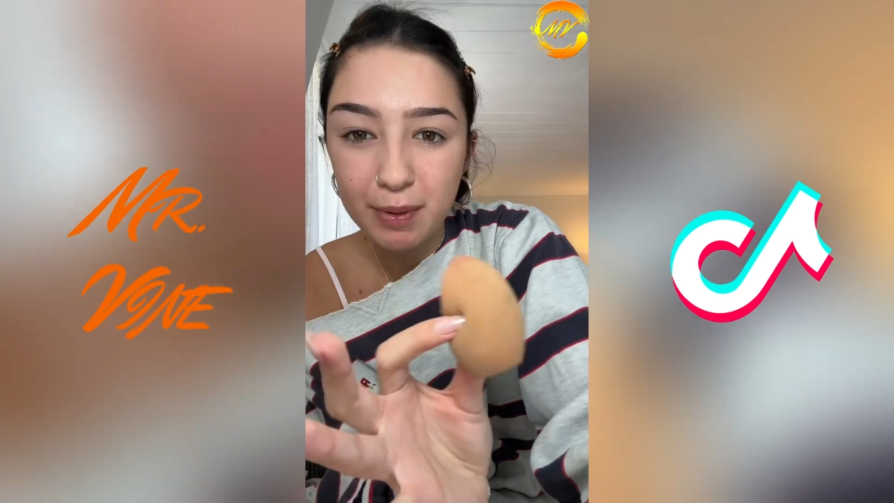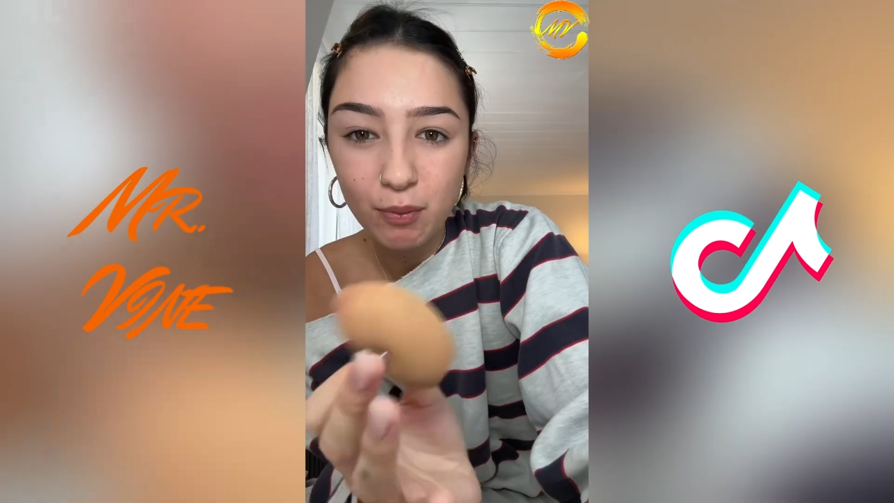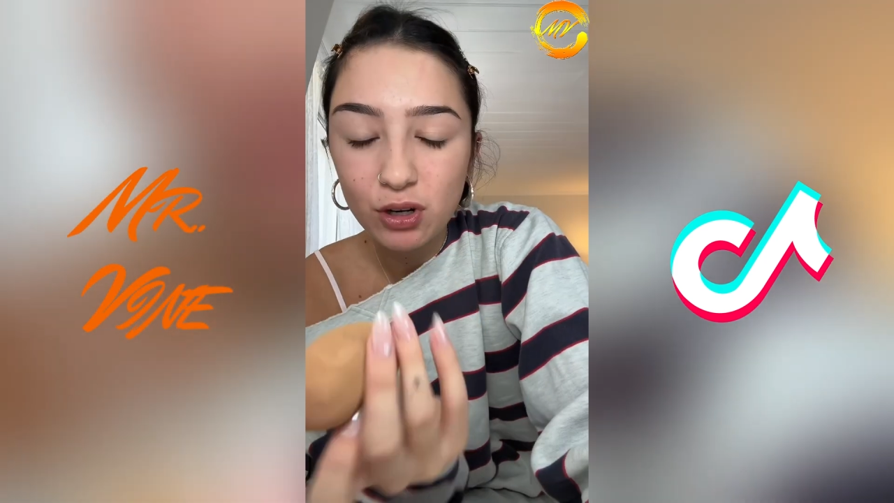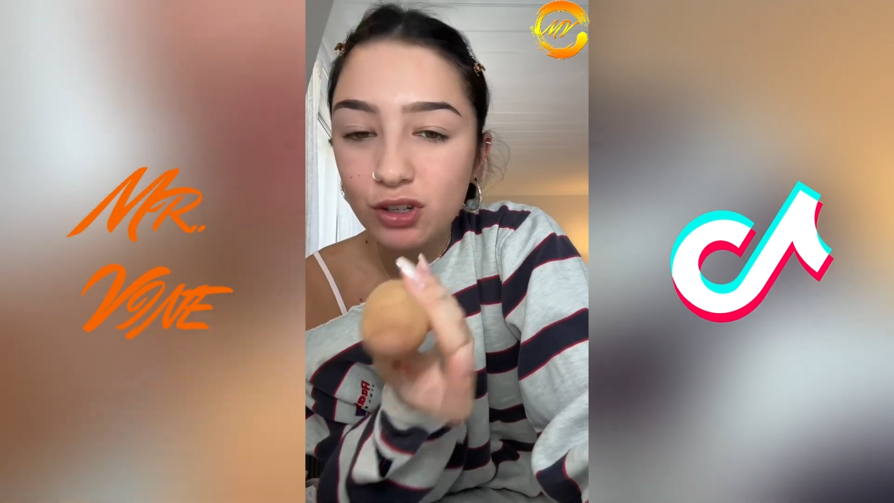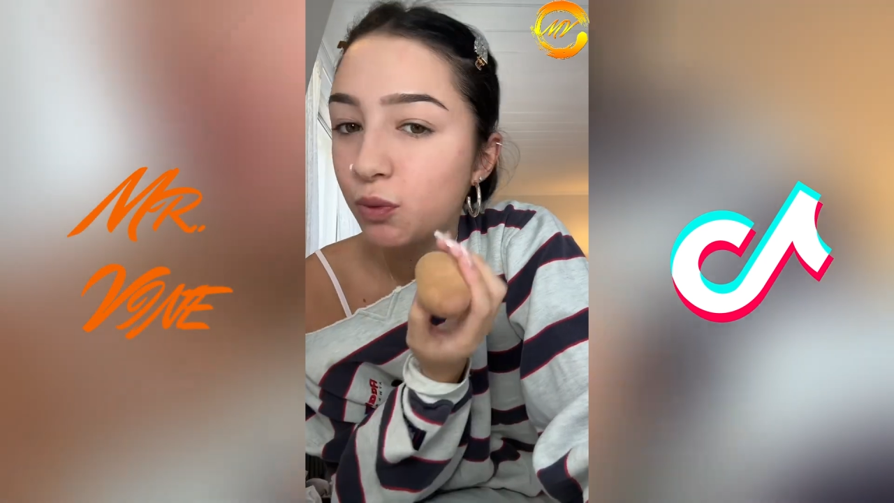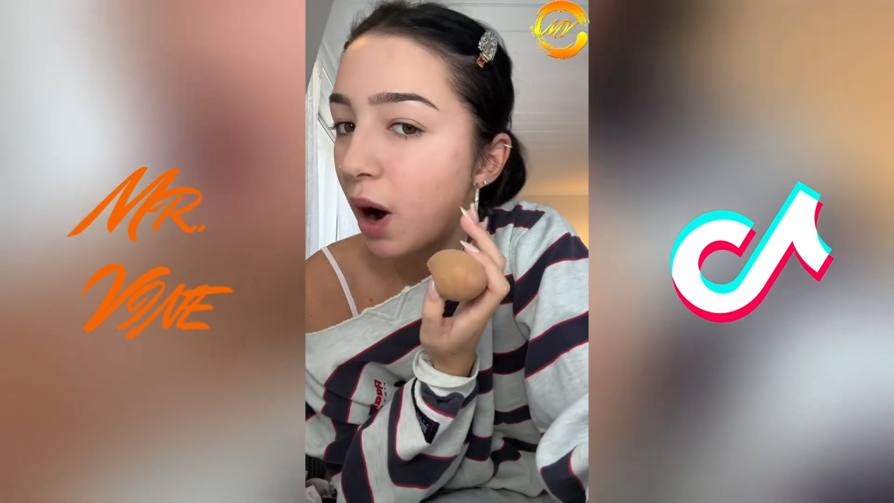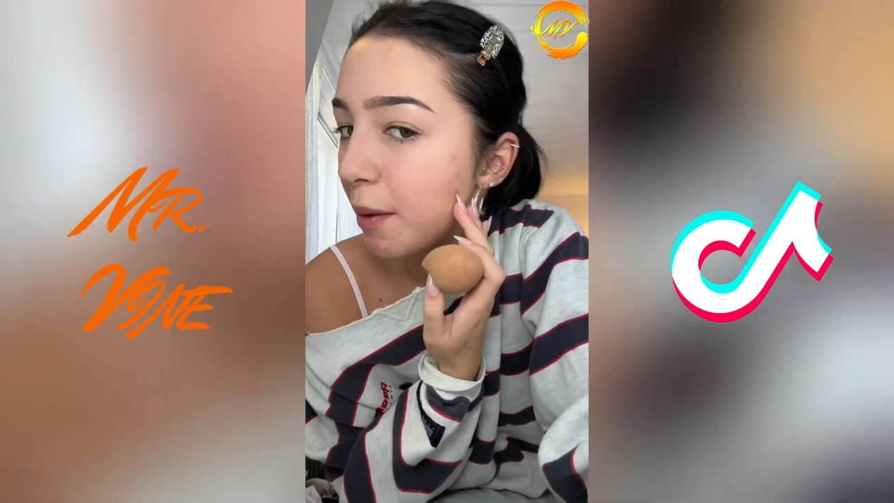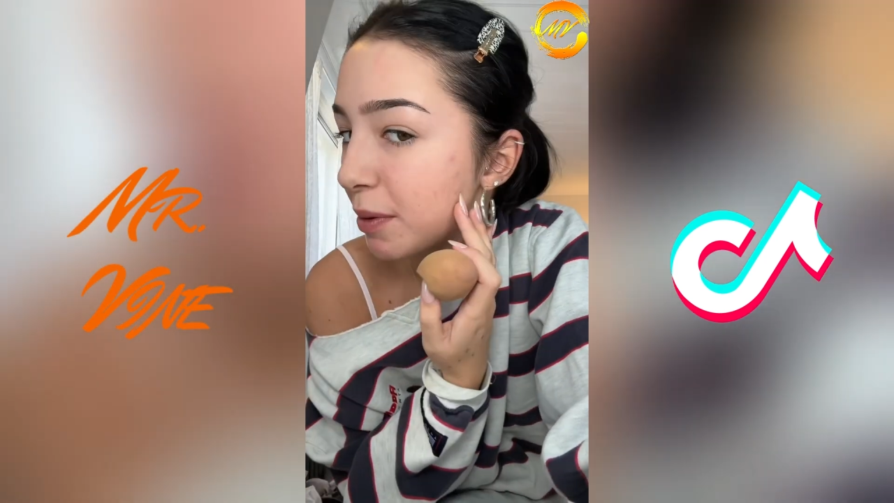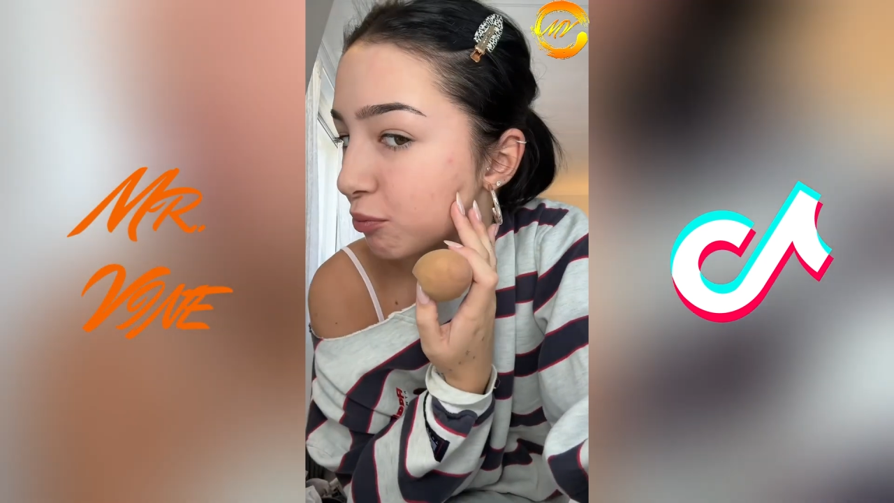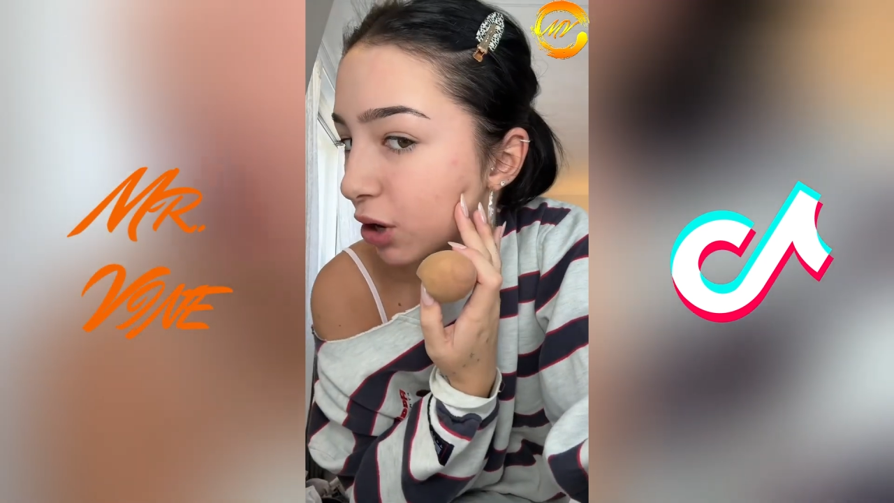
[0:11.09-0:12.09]
Been wondering why I've
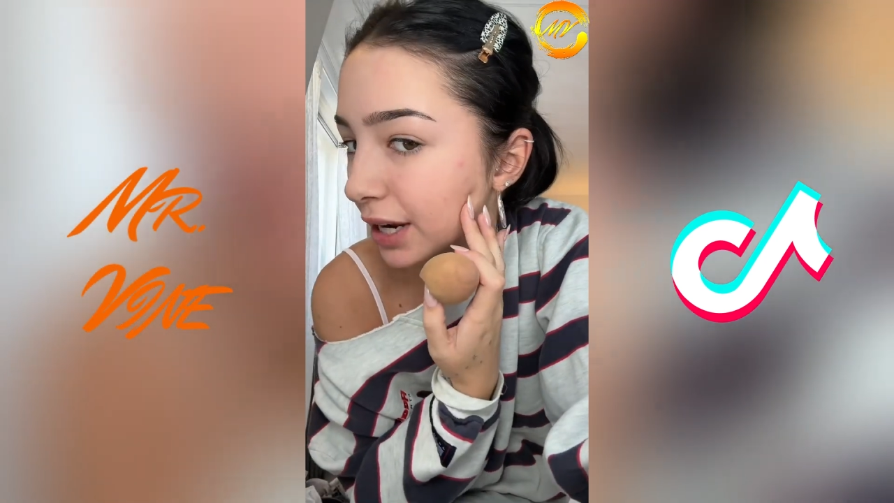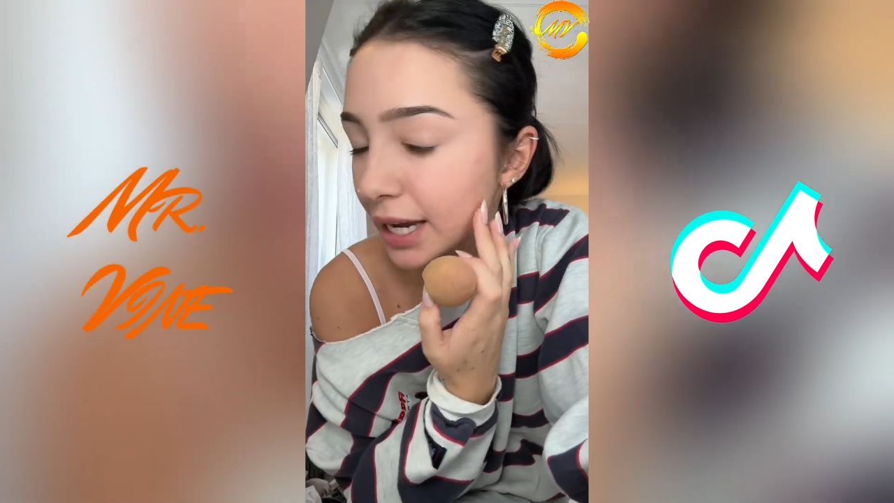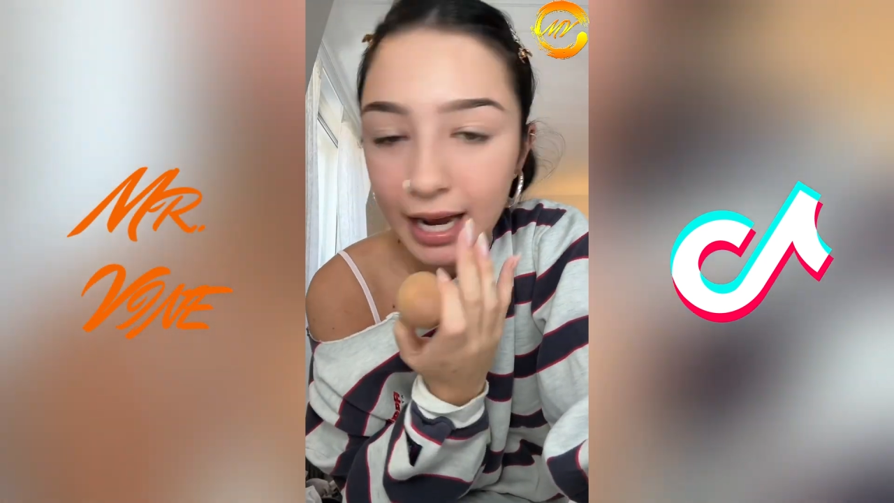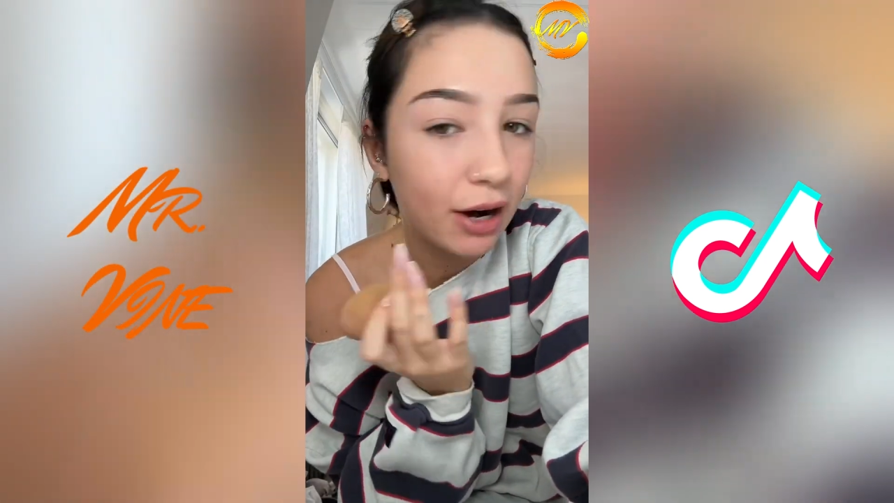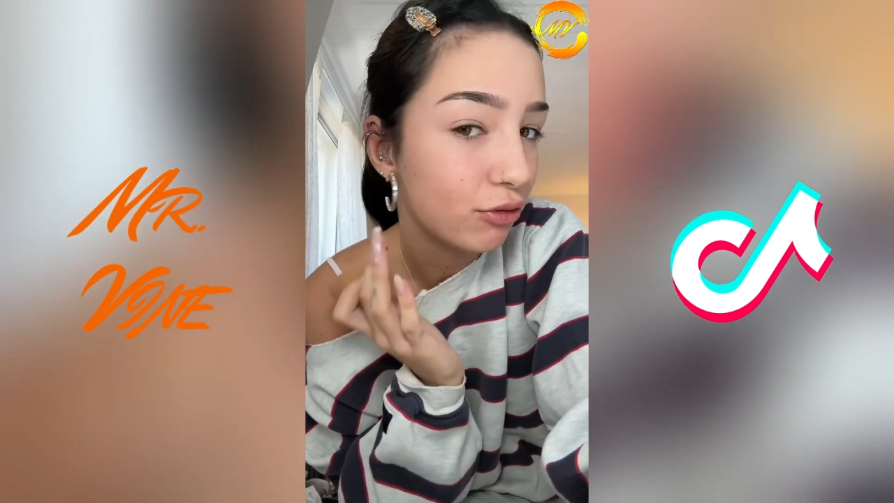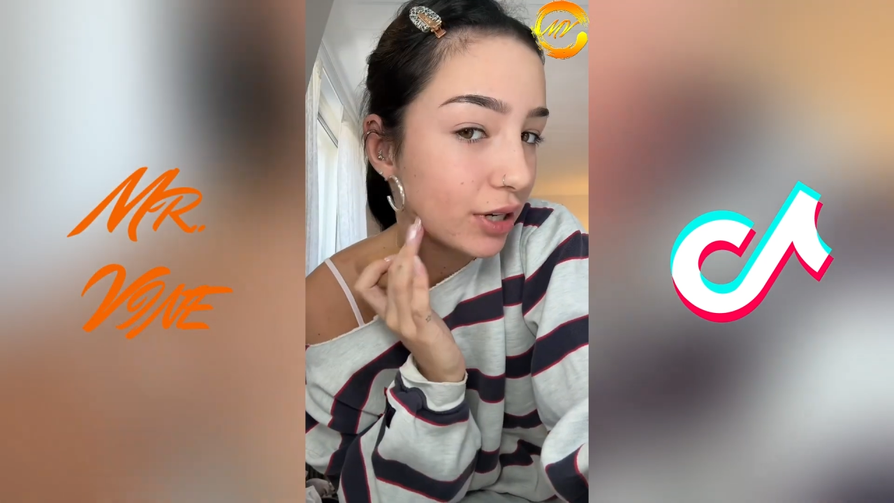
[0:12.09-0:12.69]
been breaking out